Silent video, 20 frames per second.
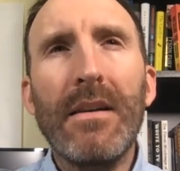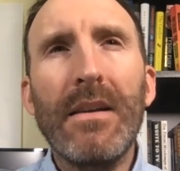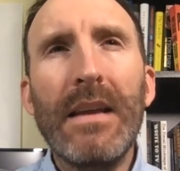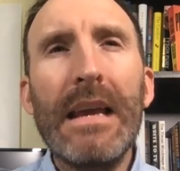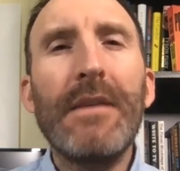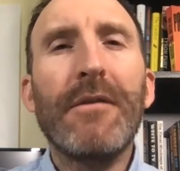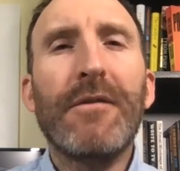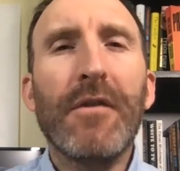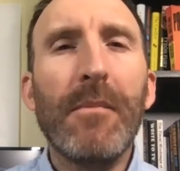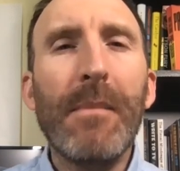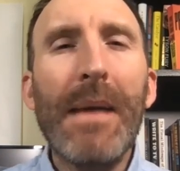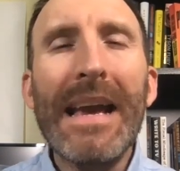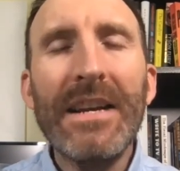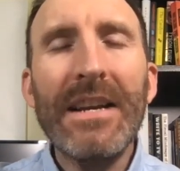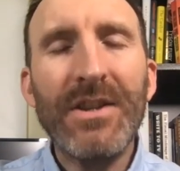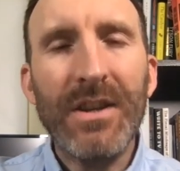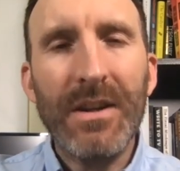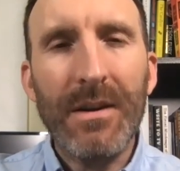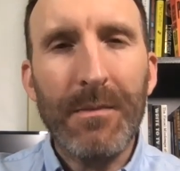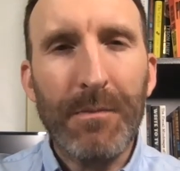
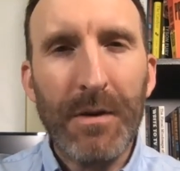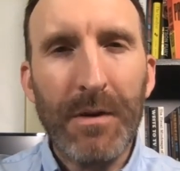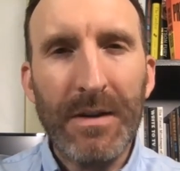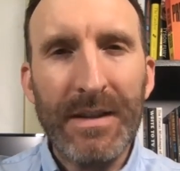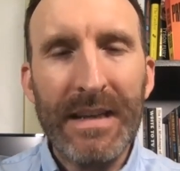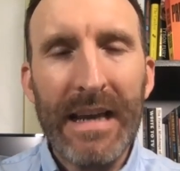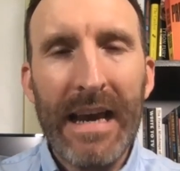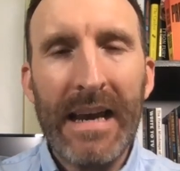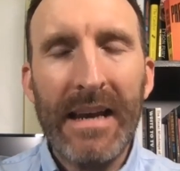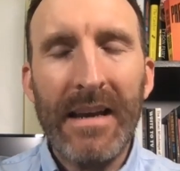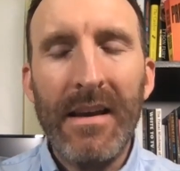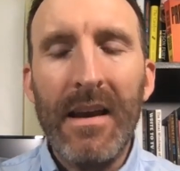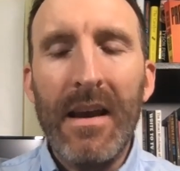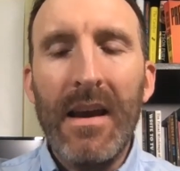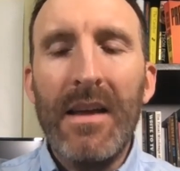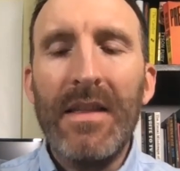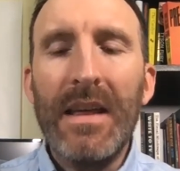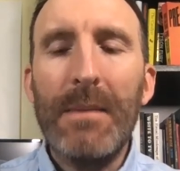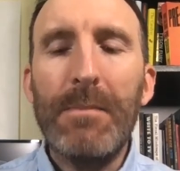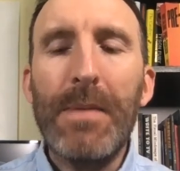information per se.
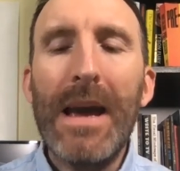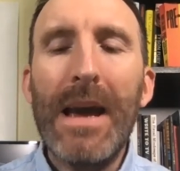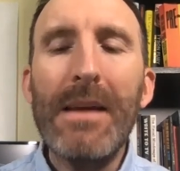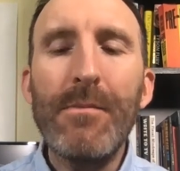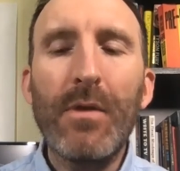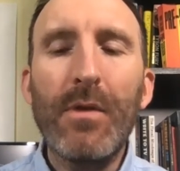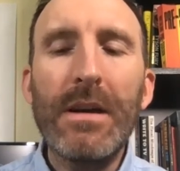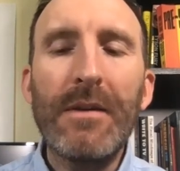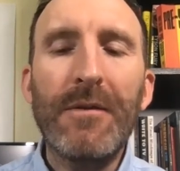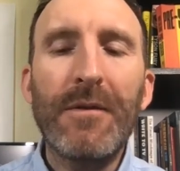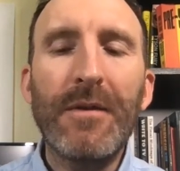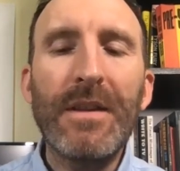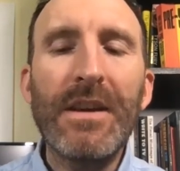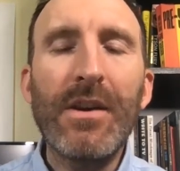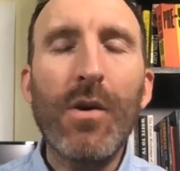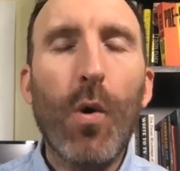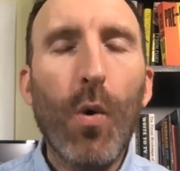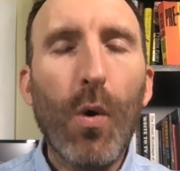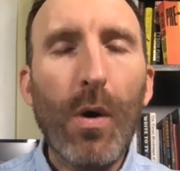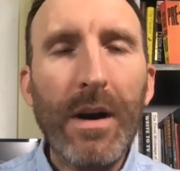They pay money for
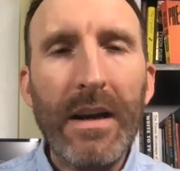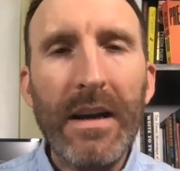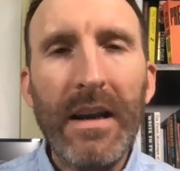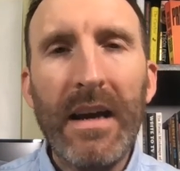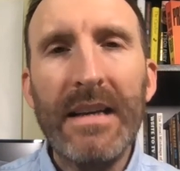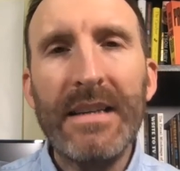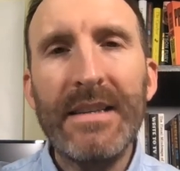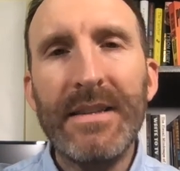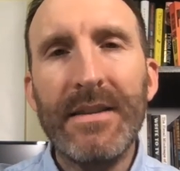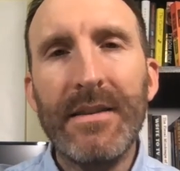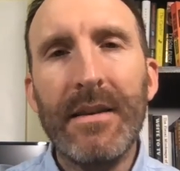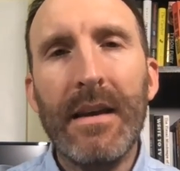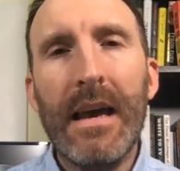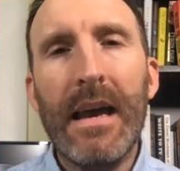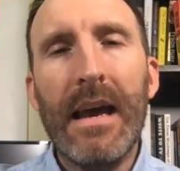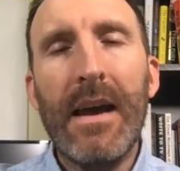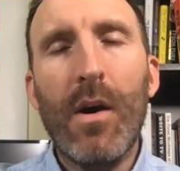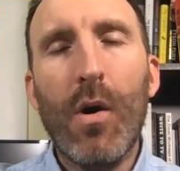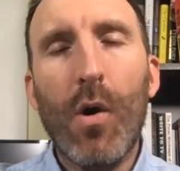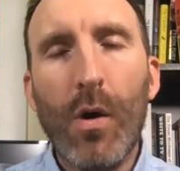the
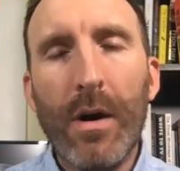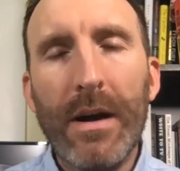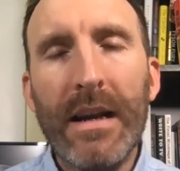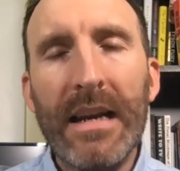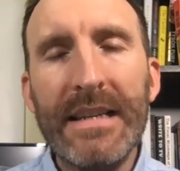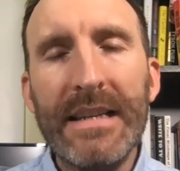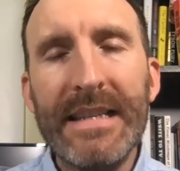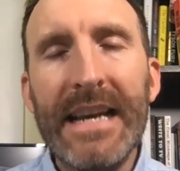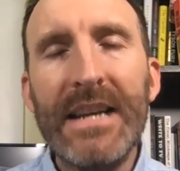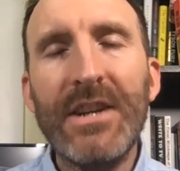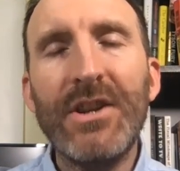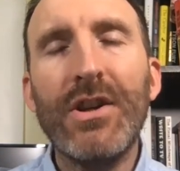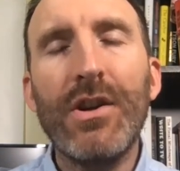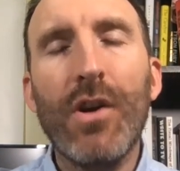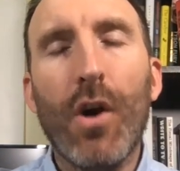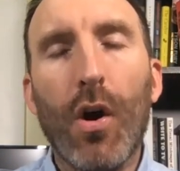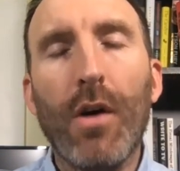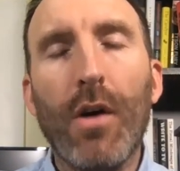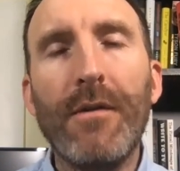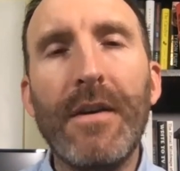
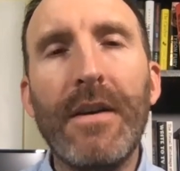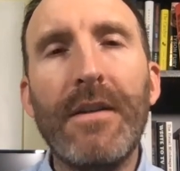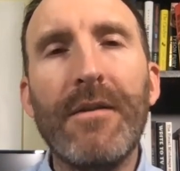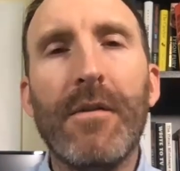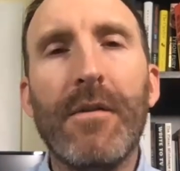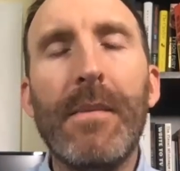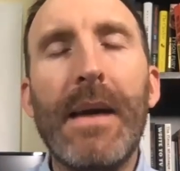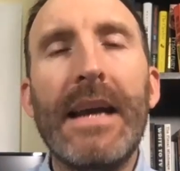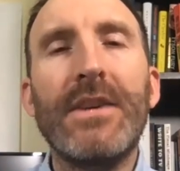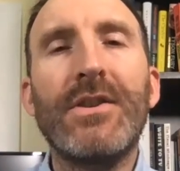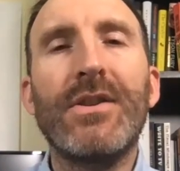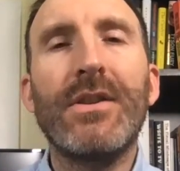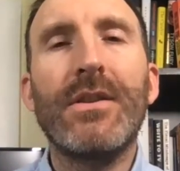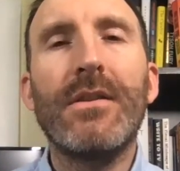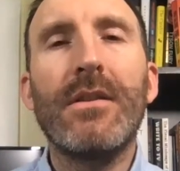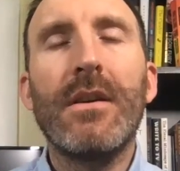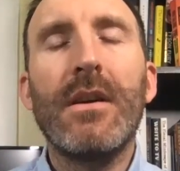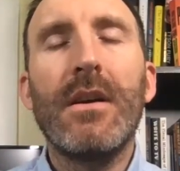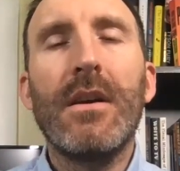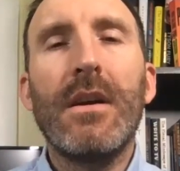organization of information
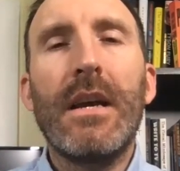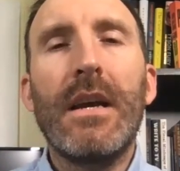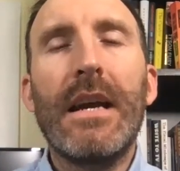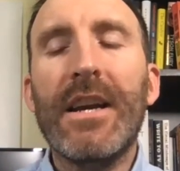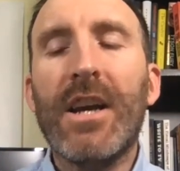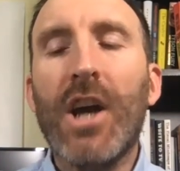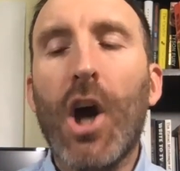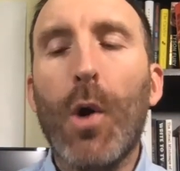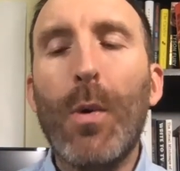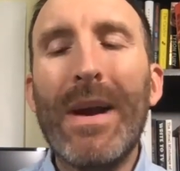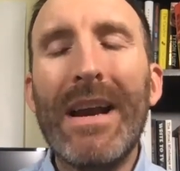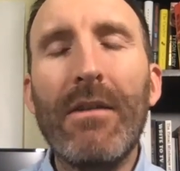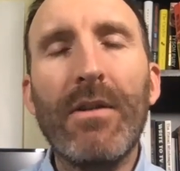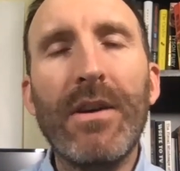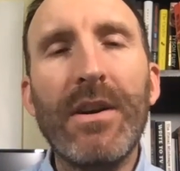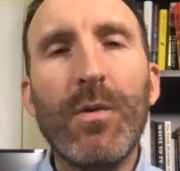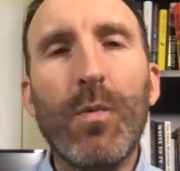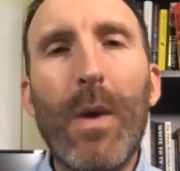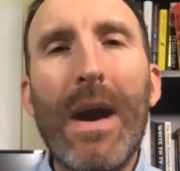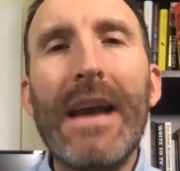in a
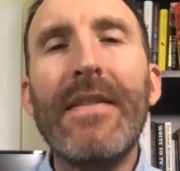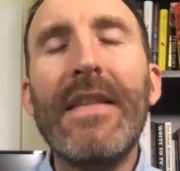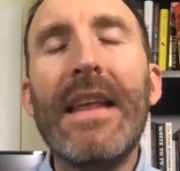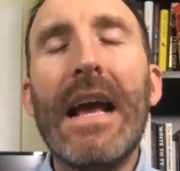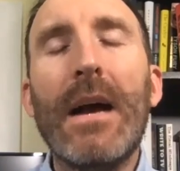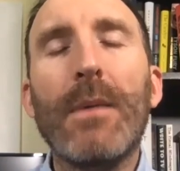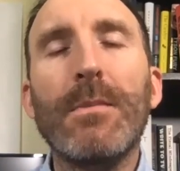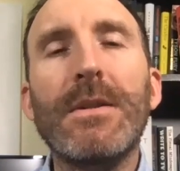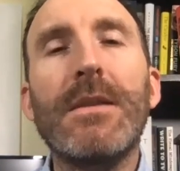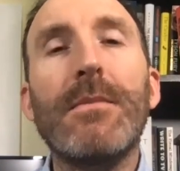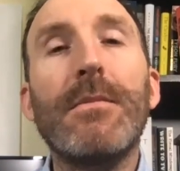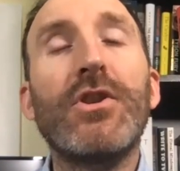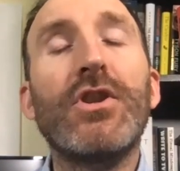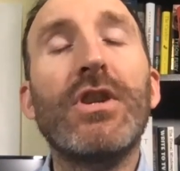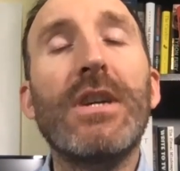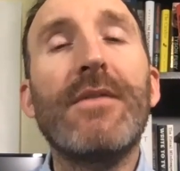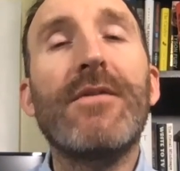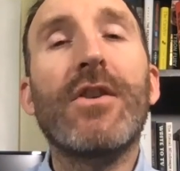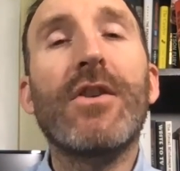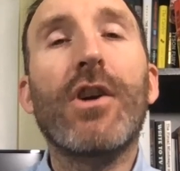coherent way that helps them
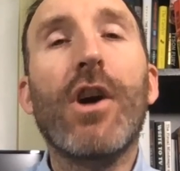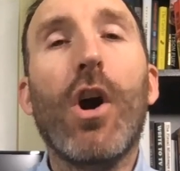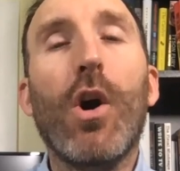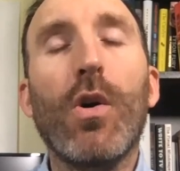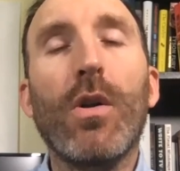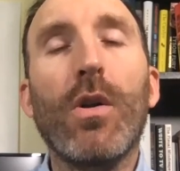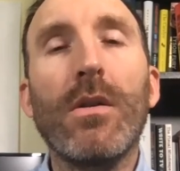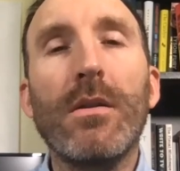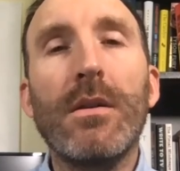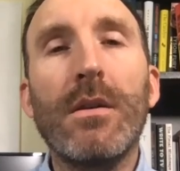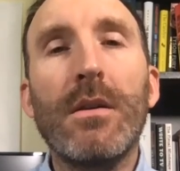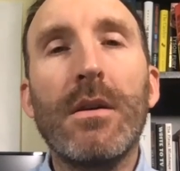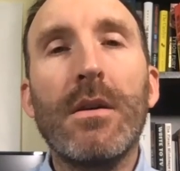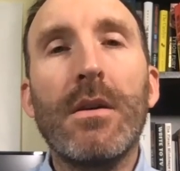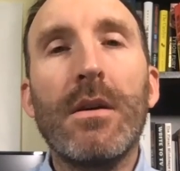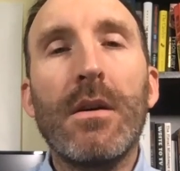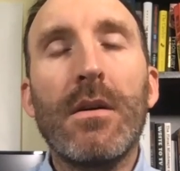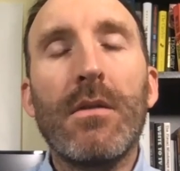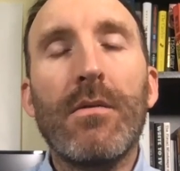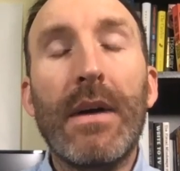achieve their goal,
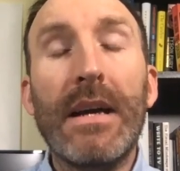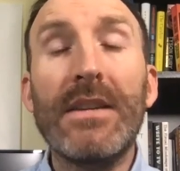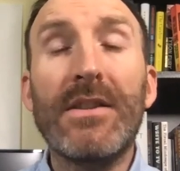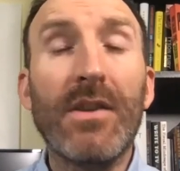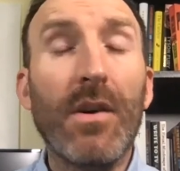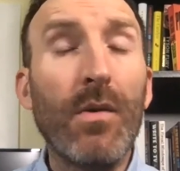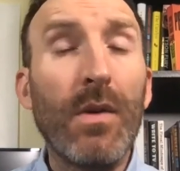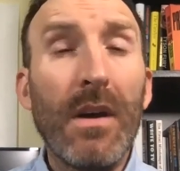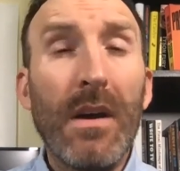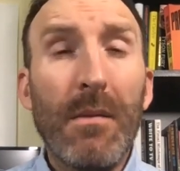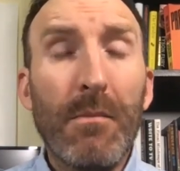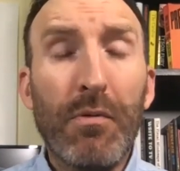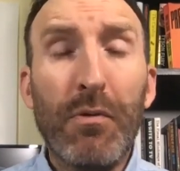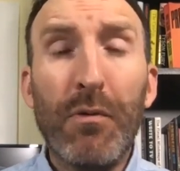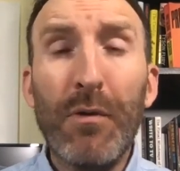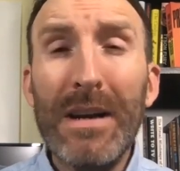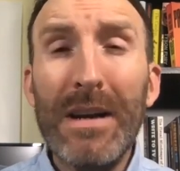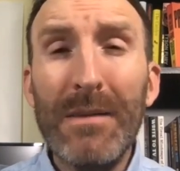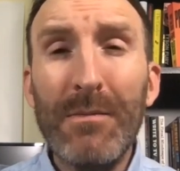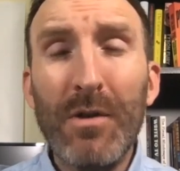right? So
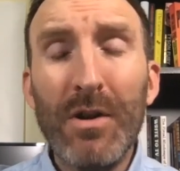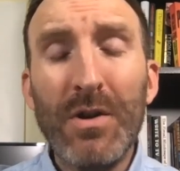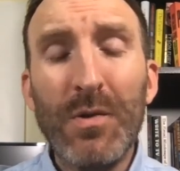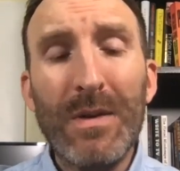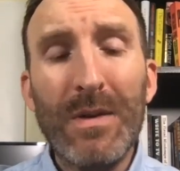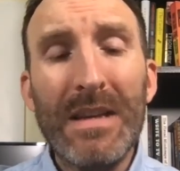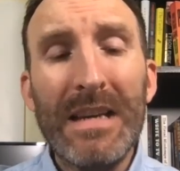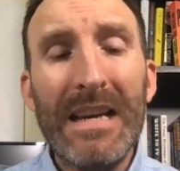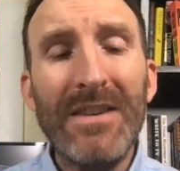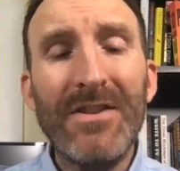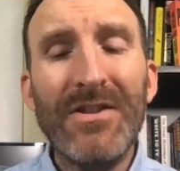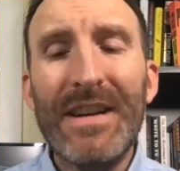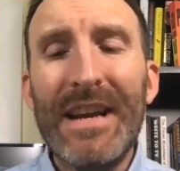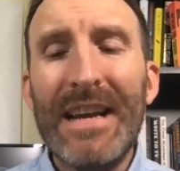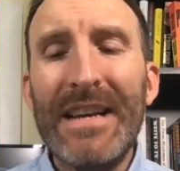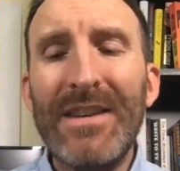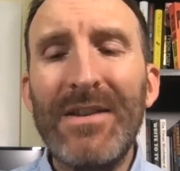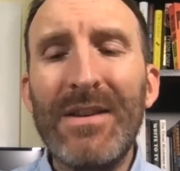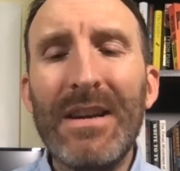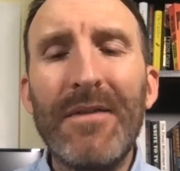pretty much with the
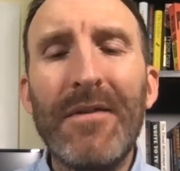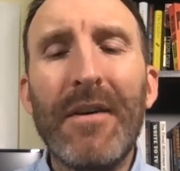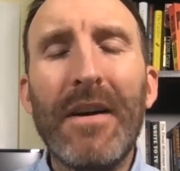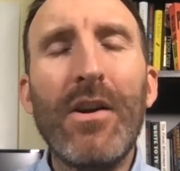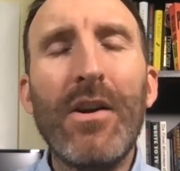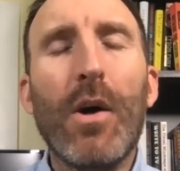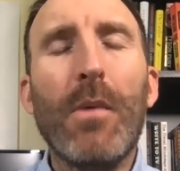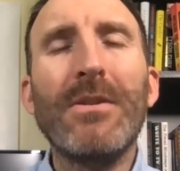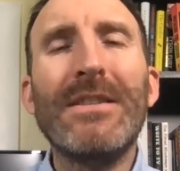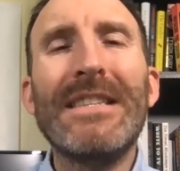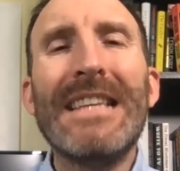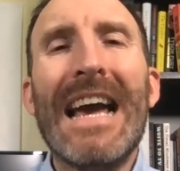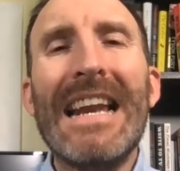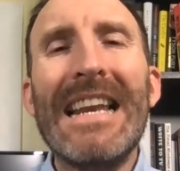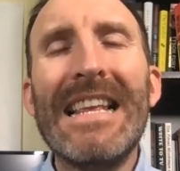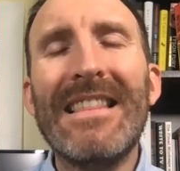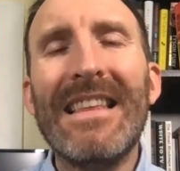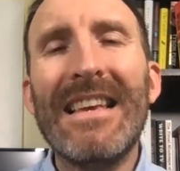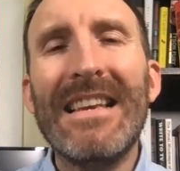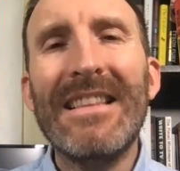internet, you can find almost
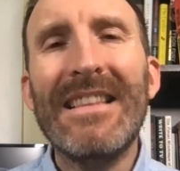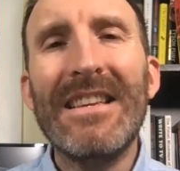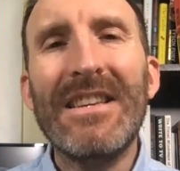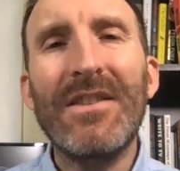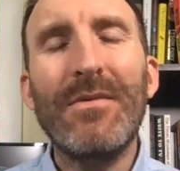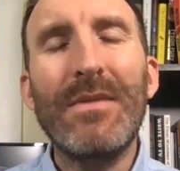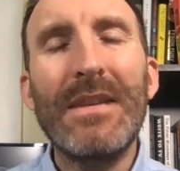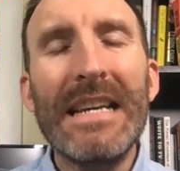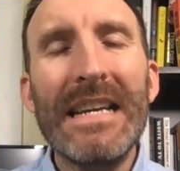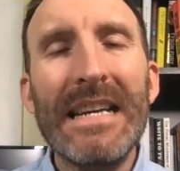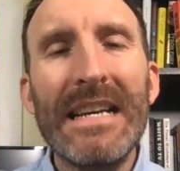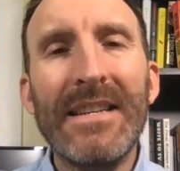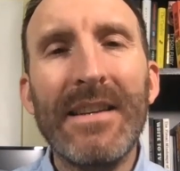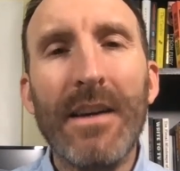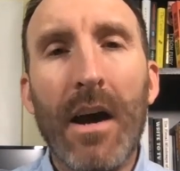anything that you need